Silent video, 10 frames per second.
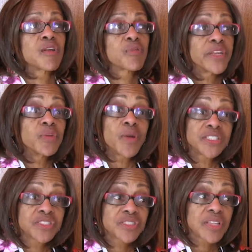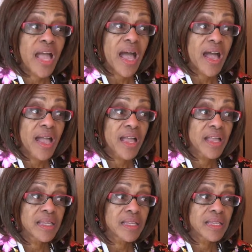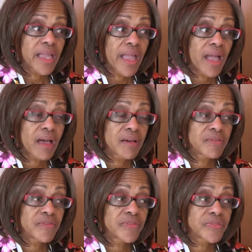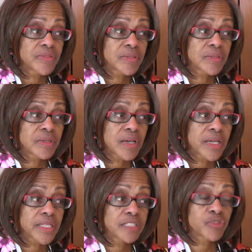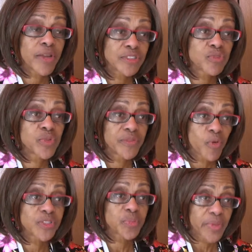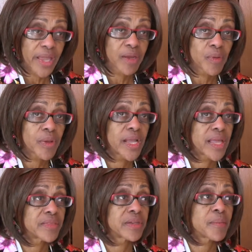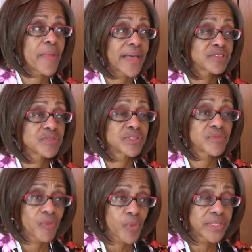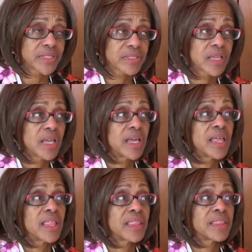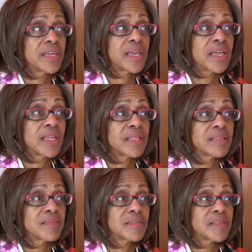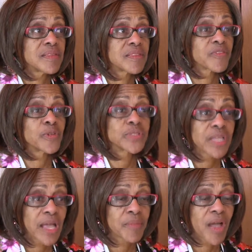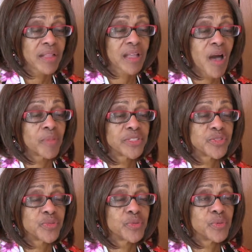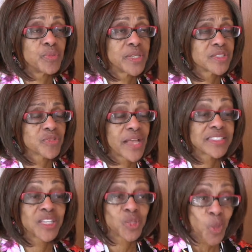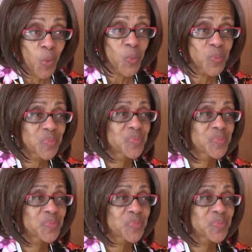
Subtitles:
Great question. I have an undergraduate degree in voice and piano, and then a master's in voice. Then the first time God called me to ministry, I said no.